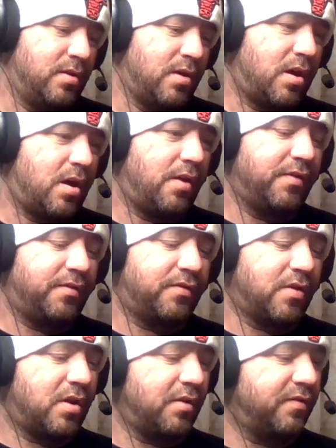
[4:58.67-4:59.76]
Oh, this is
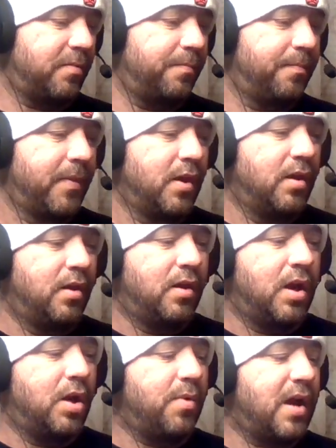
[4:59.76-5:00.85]
awesome.
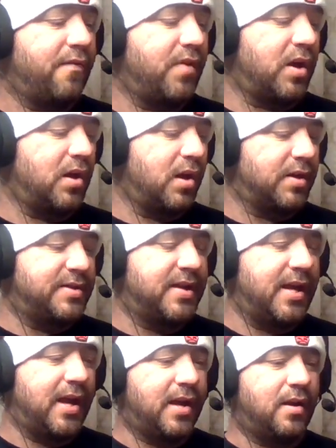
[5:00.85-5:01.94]
Here we have a
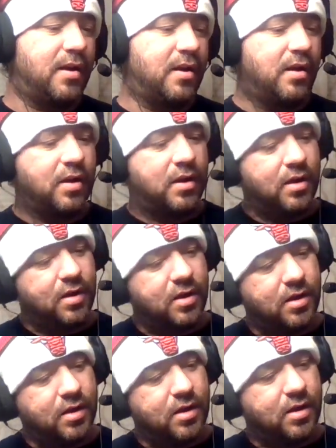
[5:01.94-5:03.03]
tin,
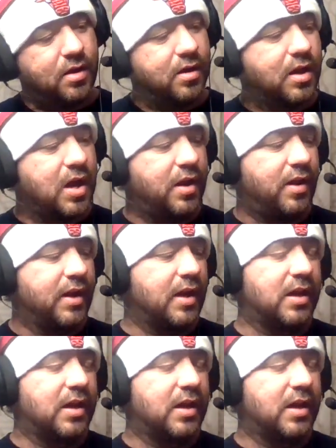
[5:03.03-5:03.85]
kind of like a